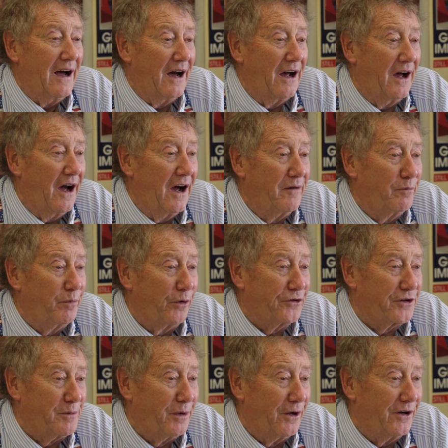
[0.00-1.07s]
and
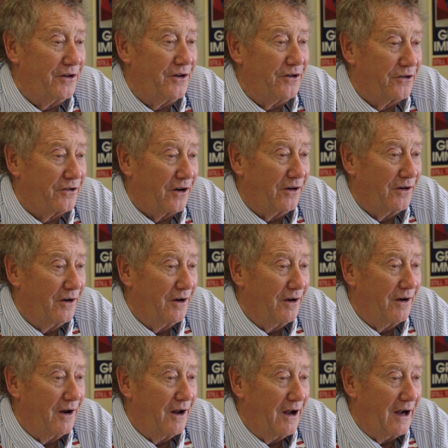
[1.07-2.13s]
puts the burdens
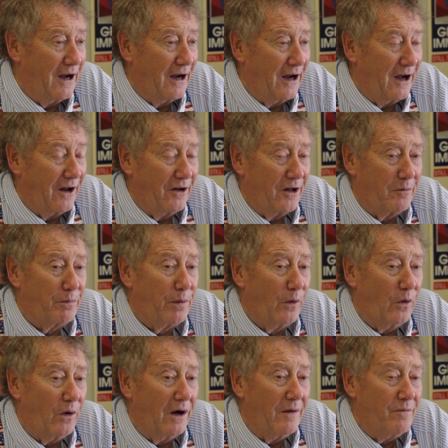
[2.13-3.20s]
on the
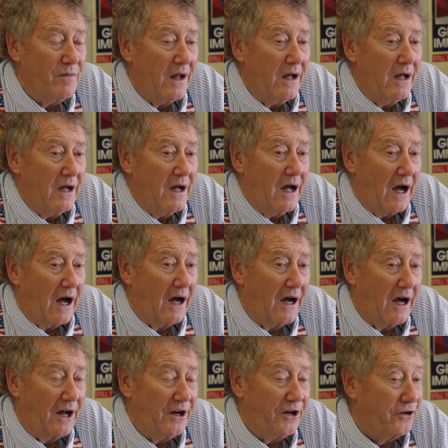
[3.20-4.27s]
poor,
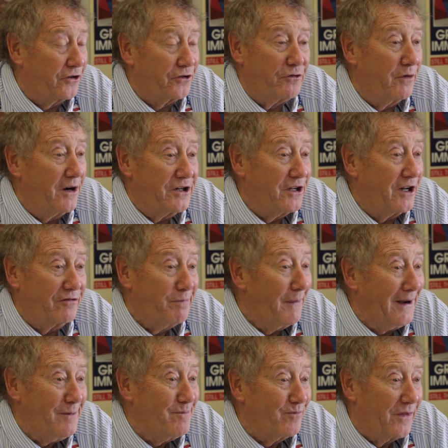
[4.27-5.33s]
and it doesn't raise enough
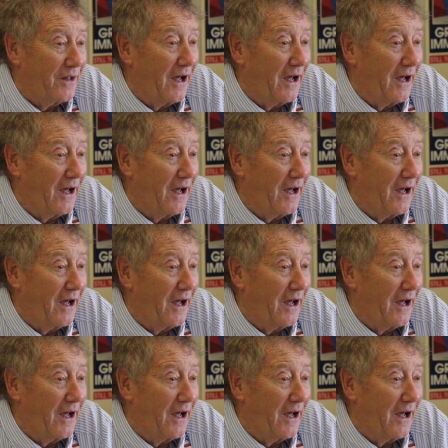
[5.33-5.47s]
money.